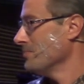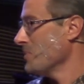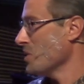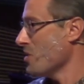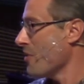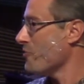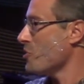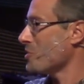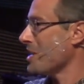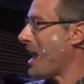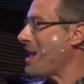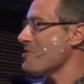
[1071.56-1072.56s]
The governors
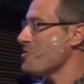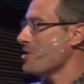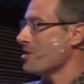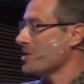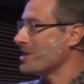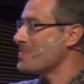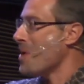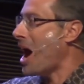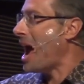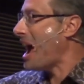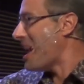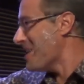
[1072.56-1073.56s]
had their
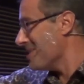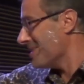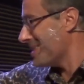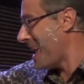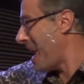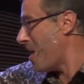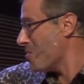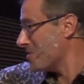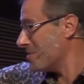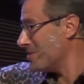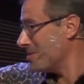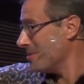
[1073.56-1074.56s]
spies
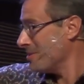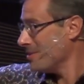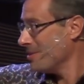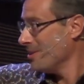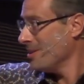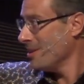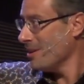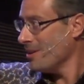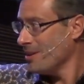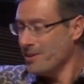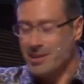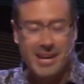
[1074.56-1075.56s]
out.
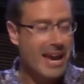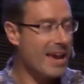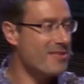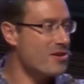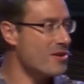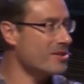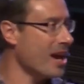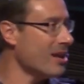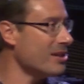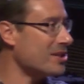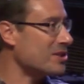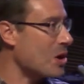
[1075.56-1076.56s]
They had their
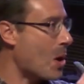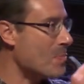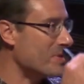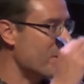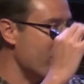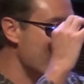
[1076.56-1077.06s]
telescopes and their